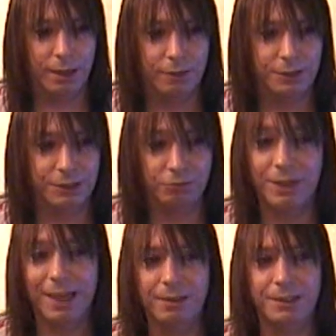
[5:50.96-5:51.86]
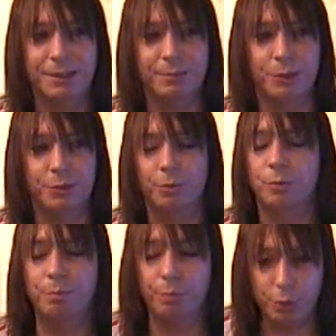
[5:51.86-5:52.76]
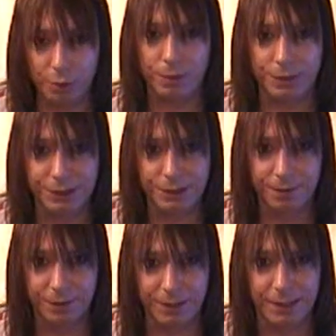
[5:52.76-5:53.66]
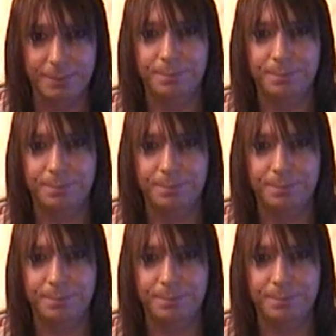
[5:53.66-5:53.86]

See, reality is much more pluralist than that.